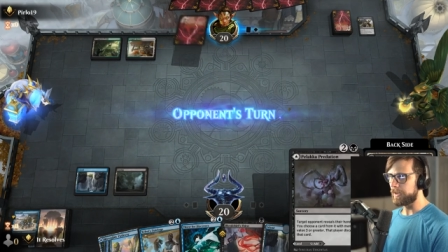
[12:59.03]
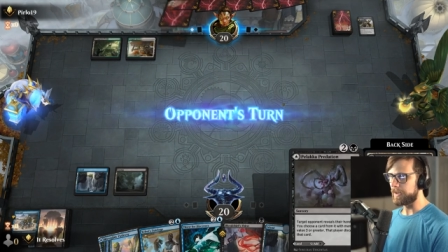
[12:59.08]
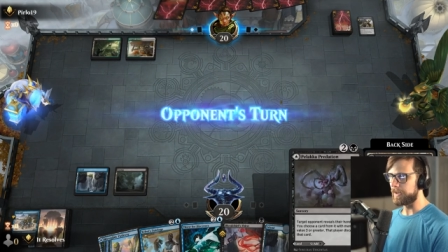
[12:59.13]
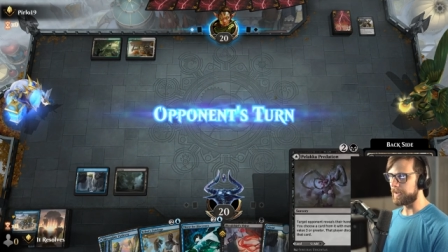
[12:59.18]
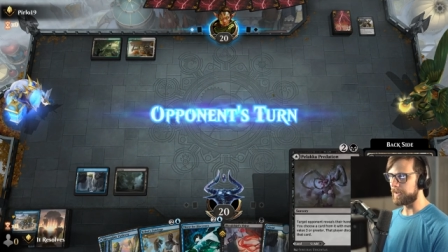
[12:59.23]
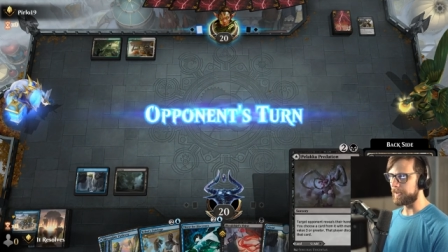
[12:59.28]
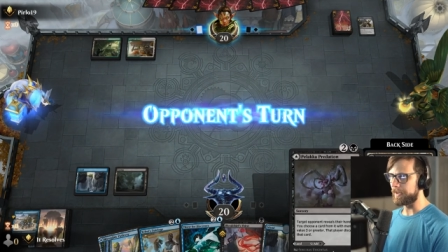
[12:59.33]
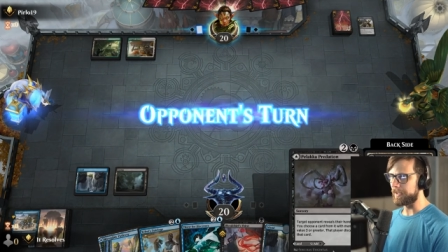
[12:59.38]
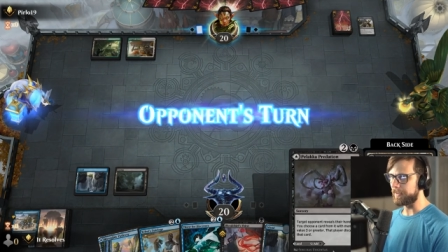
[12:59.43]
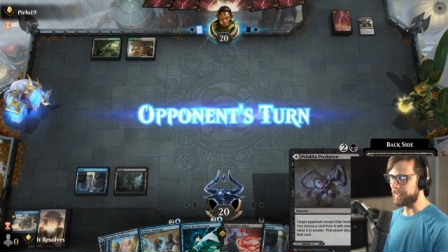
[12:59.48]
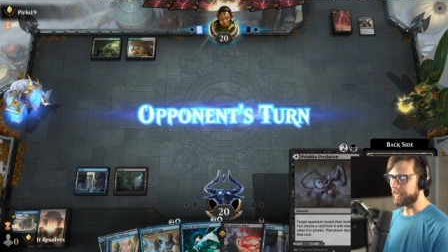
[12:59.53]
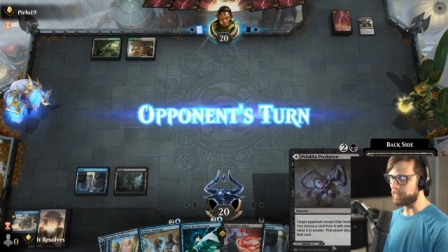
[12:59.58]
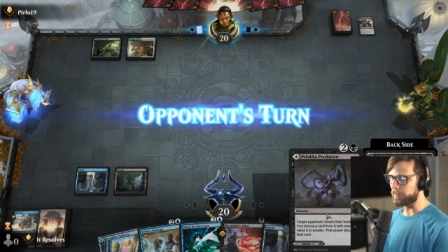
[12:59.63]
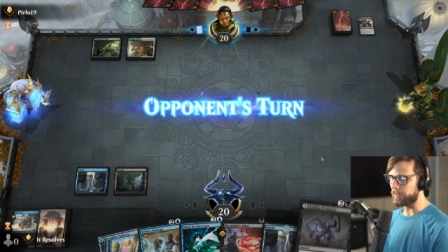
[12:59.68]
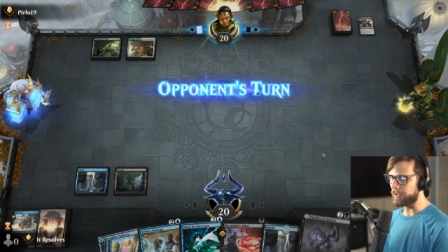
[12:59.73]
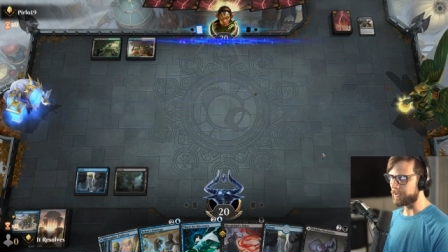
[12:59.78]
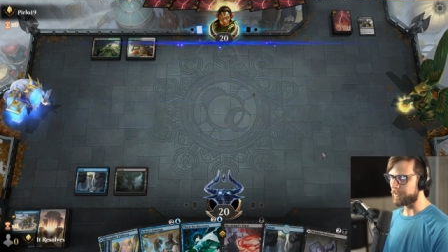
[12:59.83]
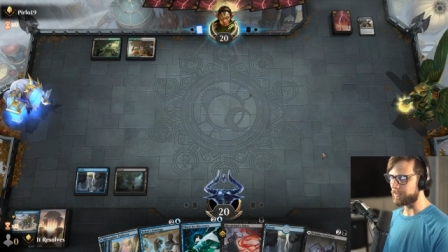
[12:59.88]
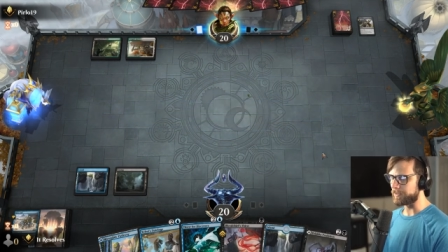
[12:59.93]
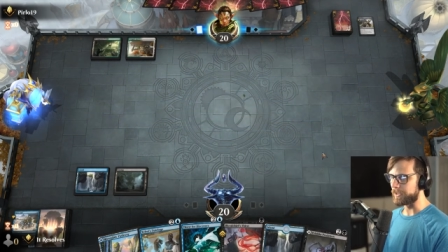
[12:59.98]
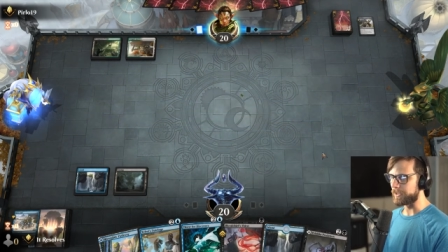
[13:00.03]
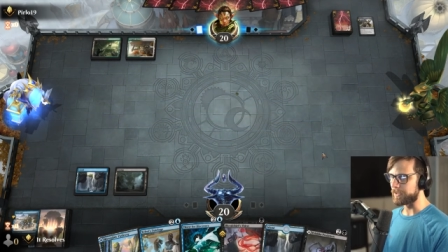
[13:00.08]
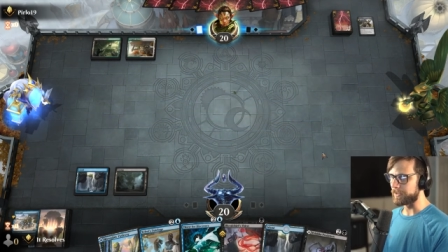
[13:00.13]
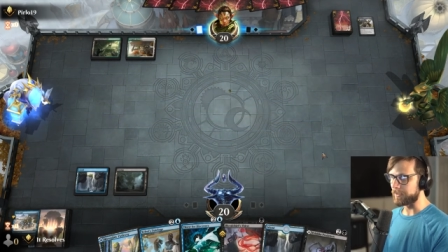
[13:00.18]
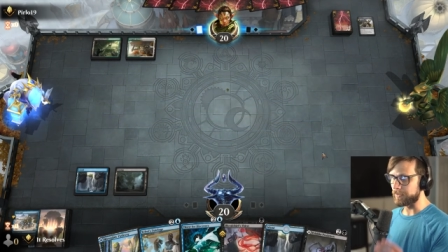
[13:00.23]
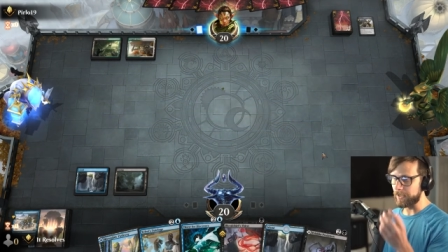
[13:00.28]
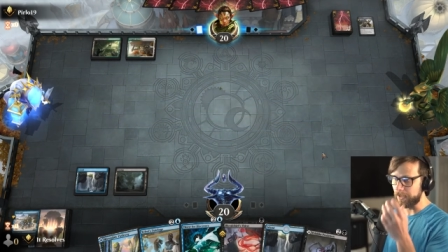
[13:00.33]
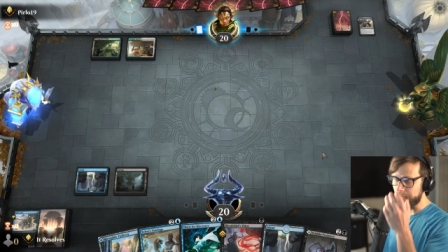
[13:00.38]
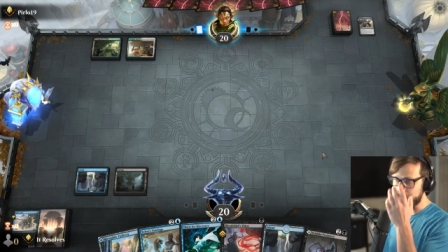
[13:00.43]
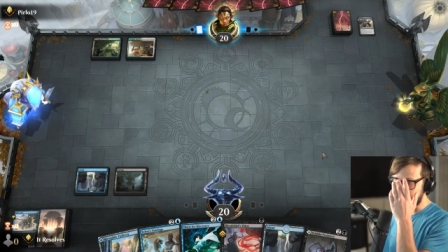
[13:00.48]
Uh, I think we'll hold on
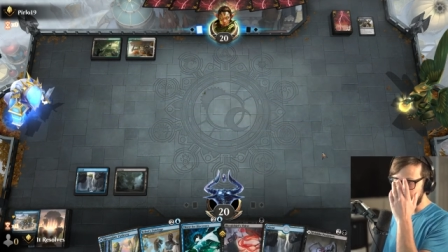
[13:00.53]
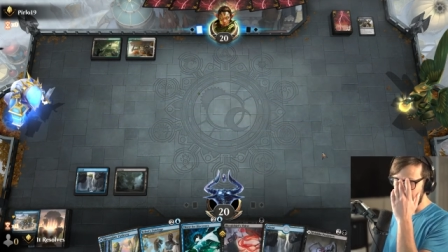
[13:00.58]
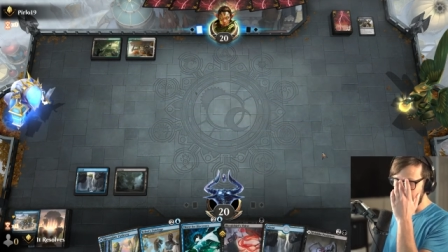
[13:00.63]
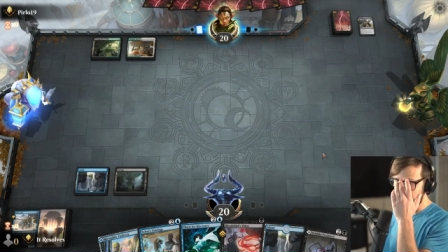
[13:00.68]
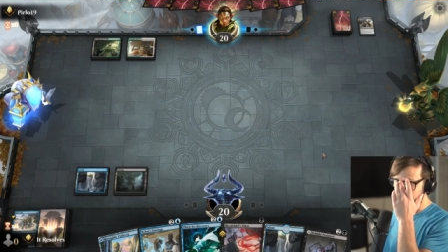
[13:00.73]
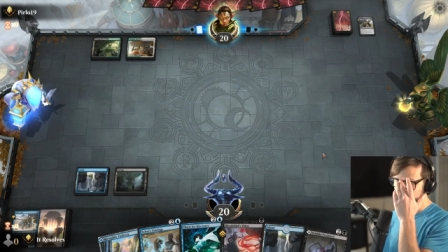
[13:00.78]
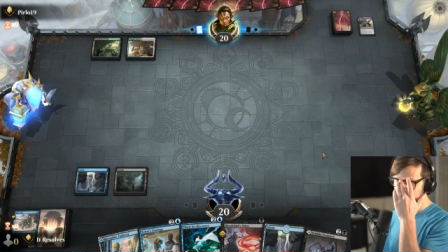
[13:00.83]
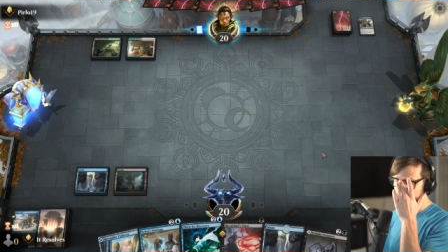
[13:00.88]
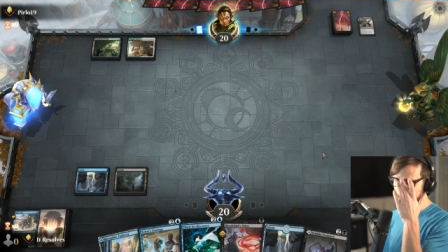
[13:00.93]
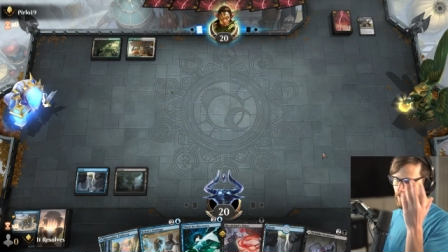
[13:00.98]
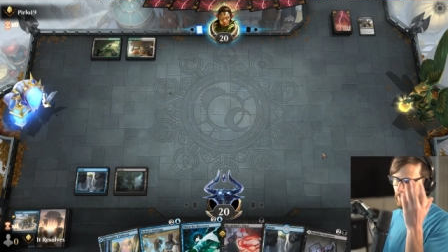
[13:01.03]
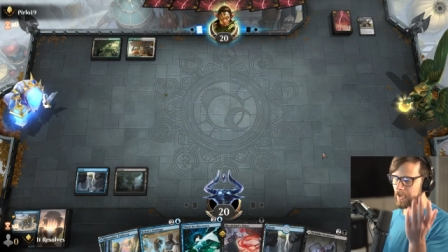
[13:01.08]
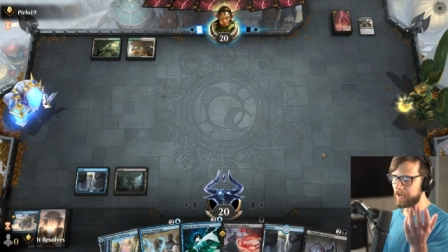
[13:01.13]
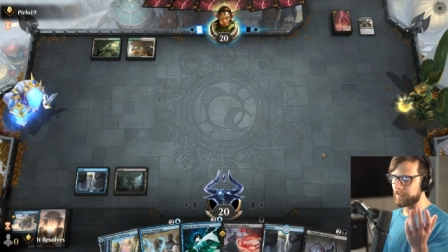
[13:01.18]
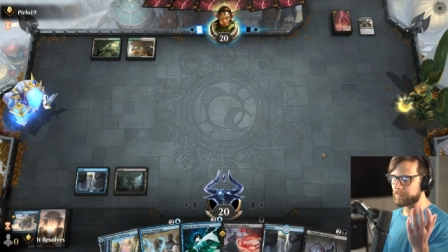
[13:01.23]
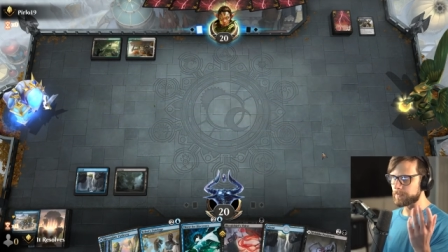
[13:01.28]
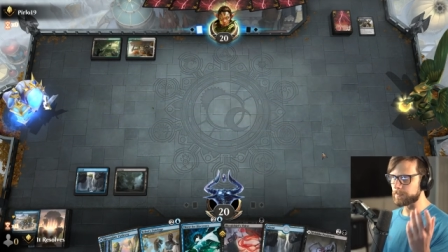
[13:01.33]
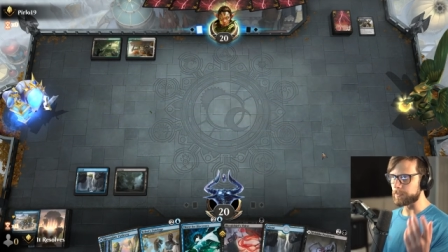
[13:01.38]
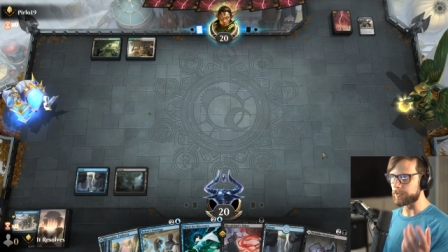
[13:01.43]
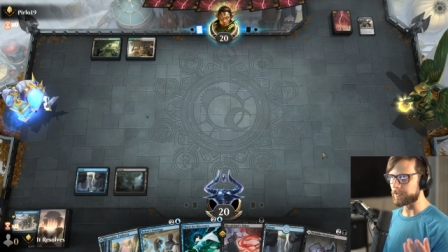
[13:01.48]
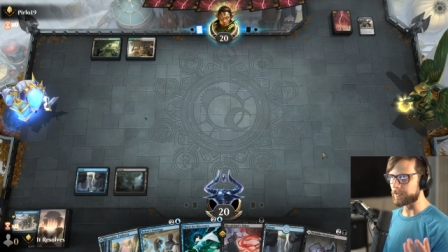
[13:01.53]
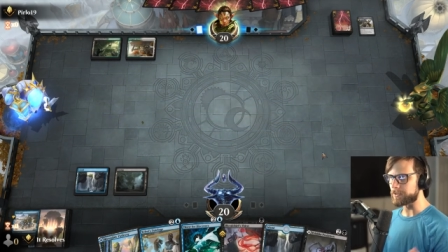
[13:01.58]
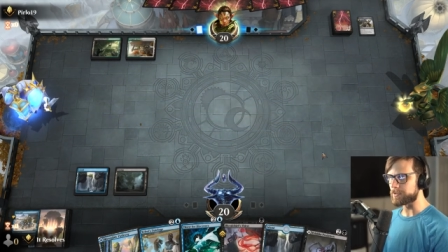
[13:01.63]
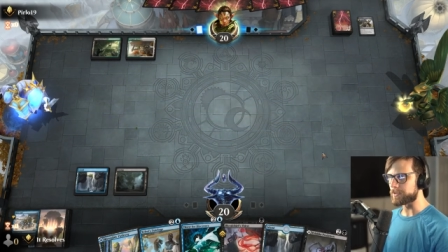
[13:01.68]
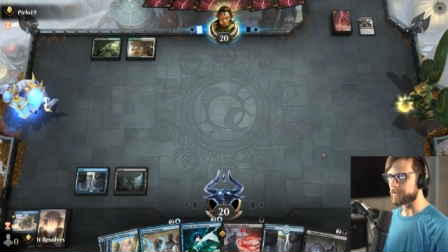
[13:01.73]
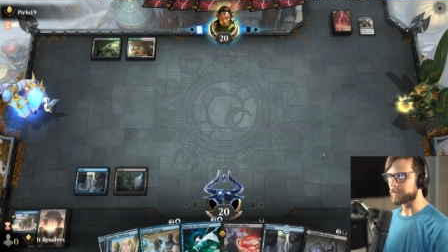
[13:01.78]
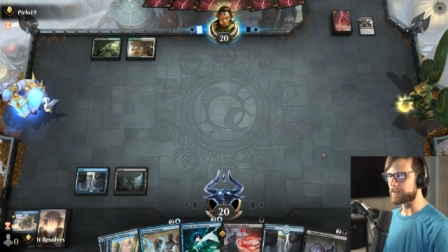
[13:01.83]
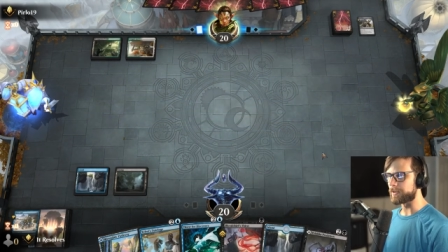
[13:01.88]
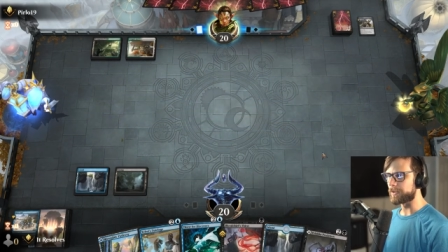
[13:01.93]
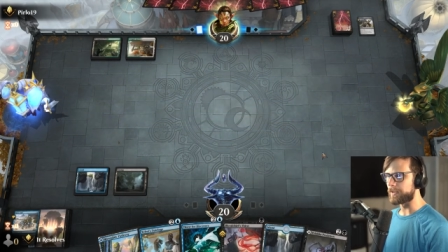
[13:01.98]
to that. I don't think we have to pull the
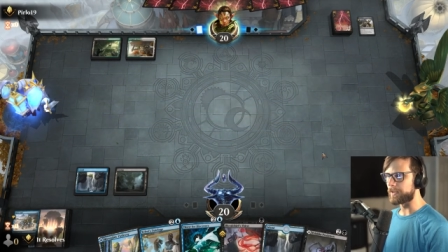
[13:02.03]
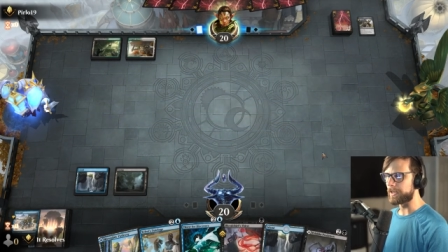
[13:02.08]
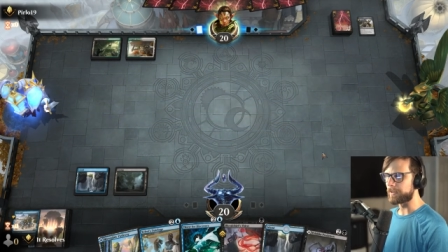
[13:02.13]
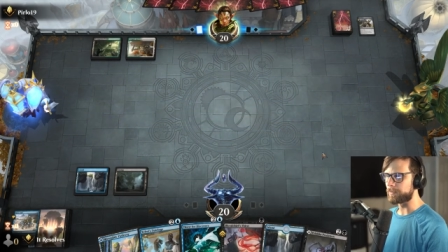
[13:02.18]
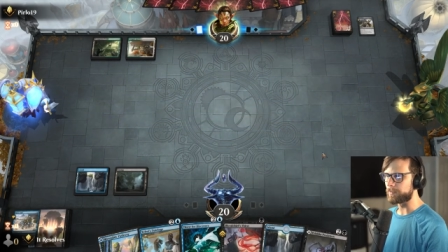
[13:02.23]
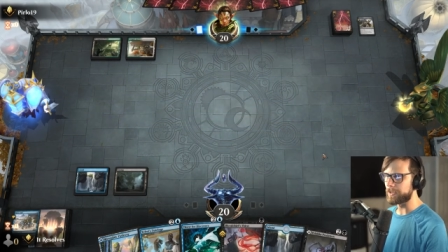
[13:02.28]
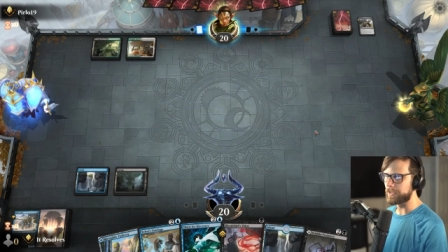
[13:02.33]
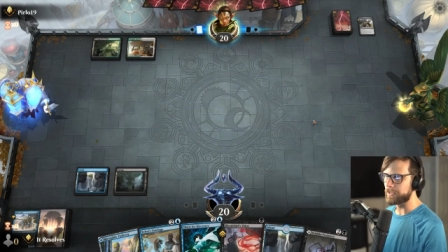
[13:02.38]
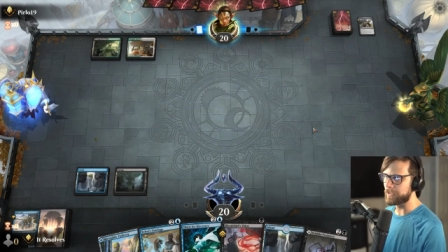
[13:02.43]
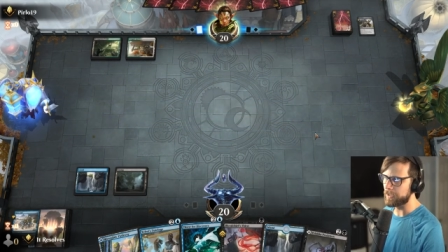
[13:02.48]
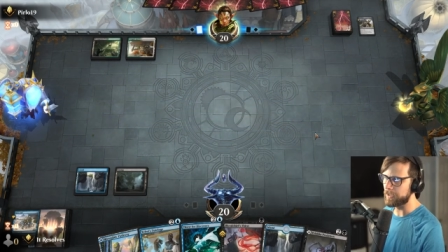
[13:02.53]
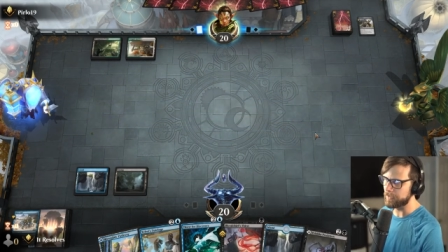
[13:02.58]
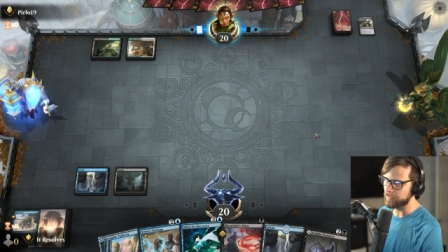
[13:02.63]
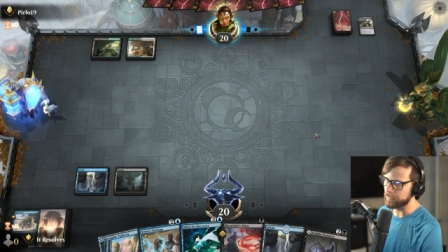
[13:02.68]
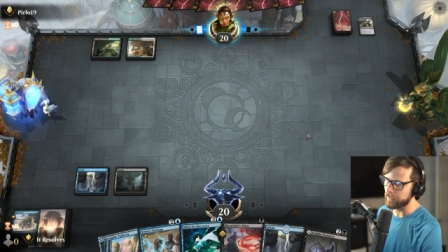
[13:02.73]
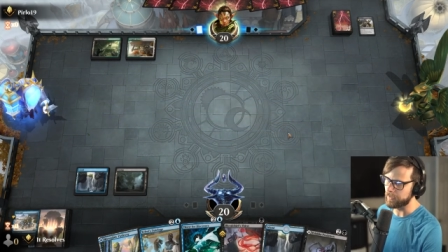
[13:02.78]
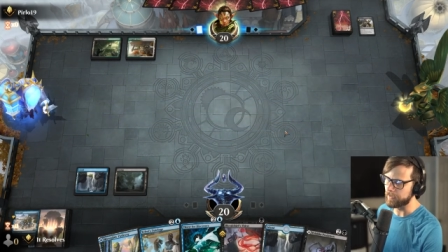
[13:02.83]
trigger on that quite yet.